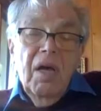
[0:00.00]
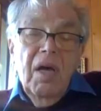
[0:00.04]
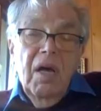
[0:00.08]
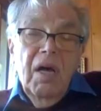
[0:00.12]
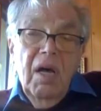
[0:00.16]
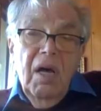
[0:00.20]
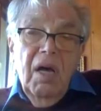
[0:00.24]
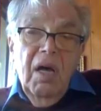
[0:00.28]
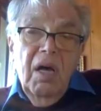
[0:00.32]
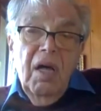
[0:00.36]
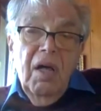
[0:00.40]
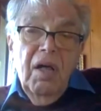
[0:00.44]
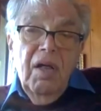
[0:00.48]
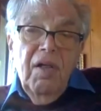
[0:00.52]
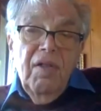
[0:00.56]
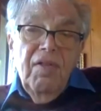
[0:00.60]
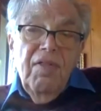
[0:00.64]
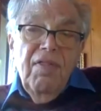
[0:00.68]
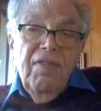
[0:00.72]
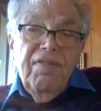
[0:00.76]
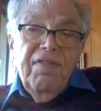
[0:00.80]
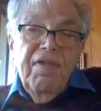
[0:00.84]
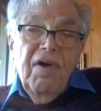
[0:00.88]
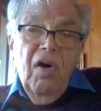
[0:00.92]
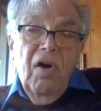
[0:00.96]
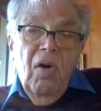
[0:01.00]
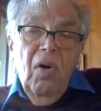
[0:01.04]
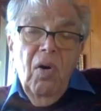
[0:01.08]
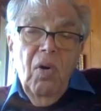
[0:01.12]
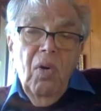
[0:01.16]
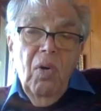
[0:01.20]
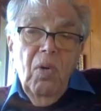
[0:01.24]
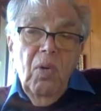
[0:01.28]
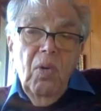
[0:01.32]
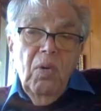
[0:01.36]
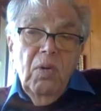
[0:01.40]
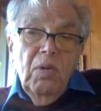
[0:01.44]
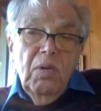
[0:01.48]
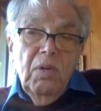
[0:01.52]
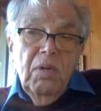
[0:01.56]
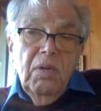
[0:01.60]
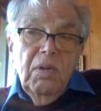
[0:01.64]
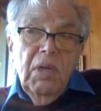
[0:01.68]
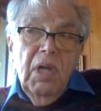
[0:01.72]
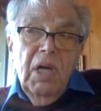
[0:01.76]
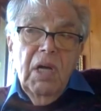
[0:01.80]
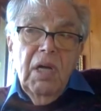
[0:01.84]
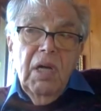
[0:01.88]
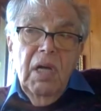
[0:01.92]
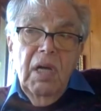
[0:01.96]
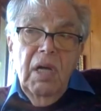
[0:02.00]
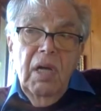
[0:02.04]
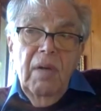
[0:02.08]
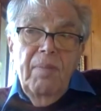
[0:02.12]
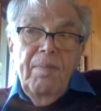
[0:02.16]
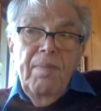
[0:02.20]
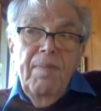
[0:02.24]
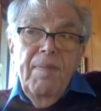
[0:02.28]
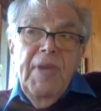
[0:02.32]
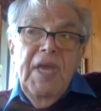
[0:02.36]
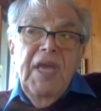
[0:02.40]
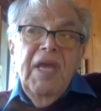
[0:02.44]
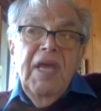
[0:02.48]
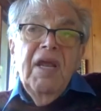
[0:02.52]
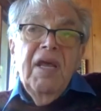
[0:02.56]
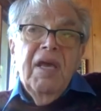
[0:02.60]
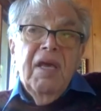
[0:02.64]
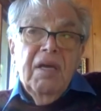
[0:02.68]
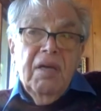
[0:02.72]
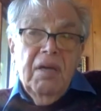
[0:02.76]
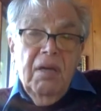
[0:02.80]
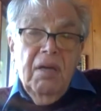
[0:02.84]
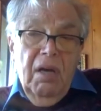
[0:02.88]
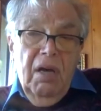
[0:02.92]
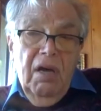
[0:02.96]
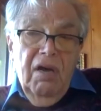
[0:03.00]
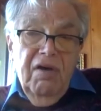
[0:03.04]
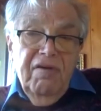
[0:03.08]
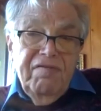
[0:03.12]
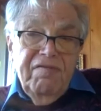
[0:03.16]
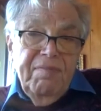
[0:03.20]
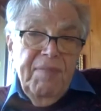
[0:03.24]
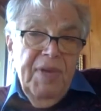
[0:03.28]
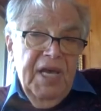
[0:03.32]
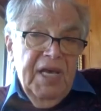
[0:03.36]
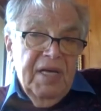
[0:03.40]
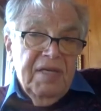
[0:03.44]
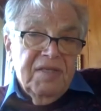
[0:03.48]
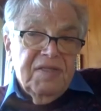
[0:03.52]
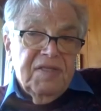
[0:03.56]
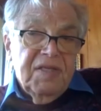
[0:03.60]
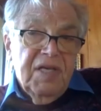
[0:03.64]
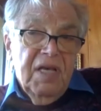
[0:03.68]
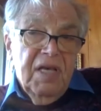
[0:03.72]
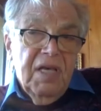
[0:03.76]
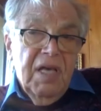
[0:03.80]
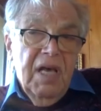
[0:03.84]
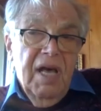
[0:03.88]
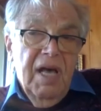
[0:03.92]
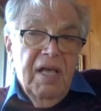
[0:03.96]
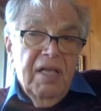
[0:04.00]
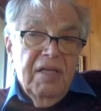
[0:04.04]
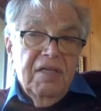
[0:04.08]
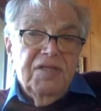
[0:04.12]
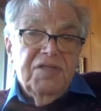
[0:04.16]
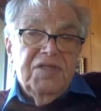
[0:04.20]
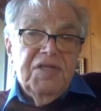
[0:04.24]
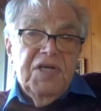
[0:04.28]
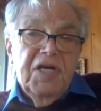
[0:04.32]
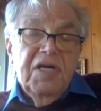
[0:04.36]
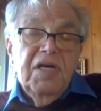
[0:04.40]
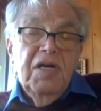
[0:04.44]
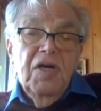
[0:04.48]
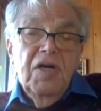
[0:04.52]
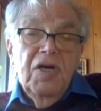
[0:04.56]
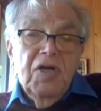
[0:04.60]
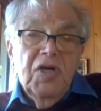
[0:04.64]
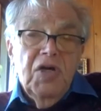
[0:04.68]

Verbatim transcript: uh, the whole um, meaning of mass psychology.